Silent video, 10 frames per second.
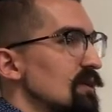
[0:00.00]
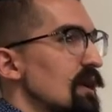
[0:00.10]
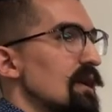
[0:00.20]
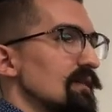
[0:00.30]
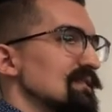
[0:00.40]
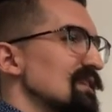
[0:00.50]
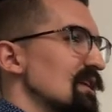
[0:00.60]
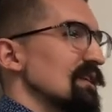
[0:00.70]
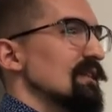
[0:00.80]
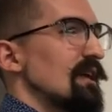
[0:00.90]
Yeah, that's kind of
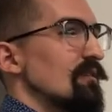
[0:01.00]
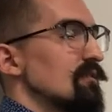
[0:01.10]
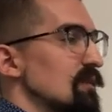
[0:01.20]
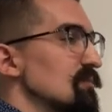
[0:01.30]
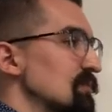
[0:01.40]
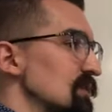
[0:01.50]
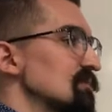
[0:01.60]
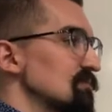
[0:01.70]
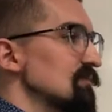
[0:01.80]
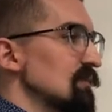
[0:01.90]
like the hair thing,
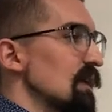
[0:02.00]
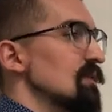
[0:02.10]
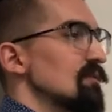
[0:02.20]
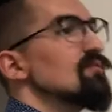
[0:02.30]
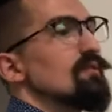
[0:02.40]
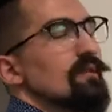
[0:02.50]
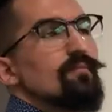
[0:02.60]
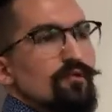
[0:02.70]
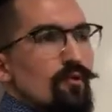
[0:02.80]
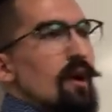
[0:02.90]
but yeah,
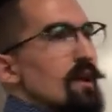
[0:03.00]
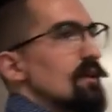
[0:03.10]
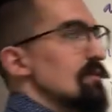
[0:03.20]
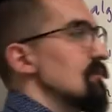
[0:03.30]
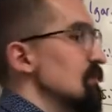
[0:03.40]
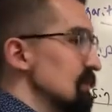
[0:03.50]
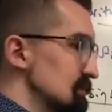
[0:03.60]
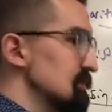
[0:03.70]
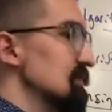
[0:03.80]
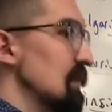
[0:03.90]
drying other things
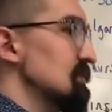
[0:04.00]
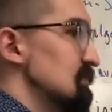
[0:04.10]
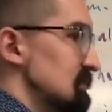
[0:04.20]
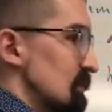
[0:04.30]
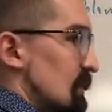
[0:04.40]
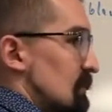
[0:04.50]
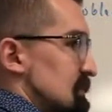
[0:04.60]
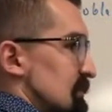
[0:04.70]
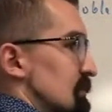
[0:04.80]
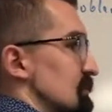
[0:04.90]
besides just your hair. Is
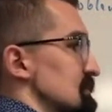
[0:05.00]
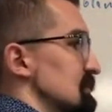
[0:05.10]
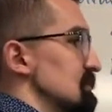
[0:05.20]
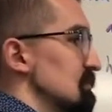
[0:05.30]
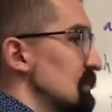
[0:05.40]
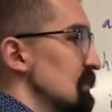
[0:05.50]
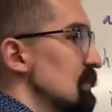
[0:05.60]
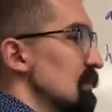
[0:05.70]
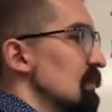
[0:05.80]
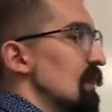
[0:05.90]
that what you were going to say too?
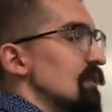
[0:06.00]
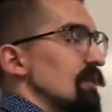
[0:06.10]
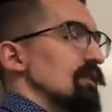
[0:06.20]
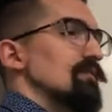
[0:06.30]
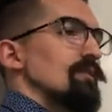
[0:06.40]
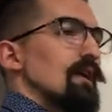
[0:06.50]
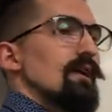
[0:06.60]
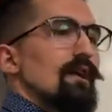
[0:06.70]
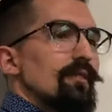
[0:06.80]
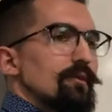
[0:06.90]
Yeah. Okay. Cool. Yeah.
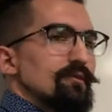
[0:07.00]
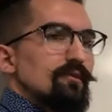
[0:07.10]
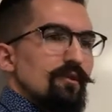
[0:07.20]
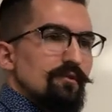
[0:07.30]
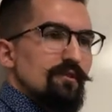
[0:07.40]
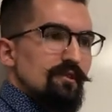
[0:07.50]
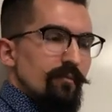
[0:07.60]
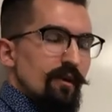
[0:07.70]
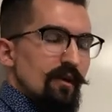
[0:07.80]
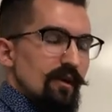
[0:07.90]
Those are those are
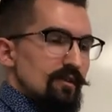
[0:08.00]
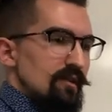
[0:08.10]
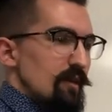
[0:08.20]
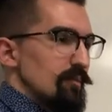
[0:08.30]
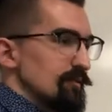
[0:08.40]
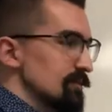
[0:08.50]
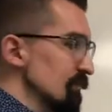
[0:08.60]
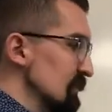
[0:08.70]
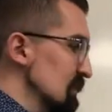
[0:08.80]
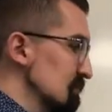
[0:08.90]
some examples.
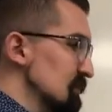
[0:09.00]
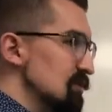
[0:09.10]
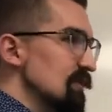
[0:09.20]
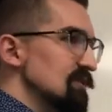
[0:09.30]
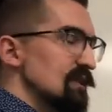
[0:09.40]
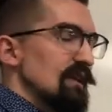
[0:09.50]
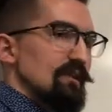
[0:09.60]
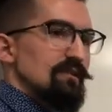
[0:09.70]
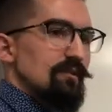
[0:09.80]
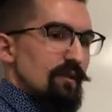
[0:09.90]
Machines
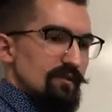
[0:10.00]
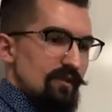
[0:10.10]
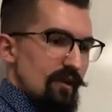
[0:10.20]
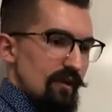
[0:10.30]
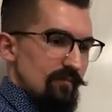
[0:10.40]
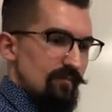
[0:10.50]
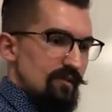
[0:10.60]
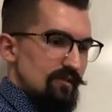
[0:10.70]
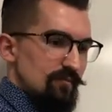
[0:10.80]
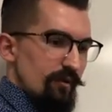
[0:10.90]
can't do this yet.
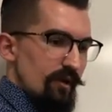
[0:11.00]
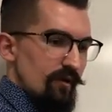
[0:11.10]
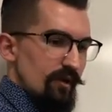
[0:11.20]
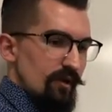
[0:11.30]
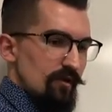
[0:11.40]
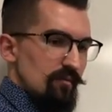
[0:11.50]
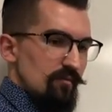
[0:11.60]
This is where uh,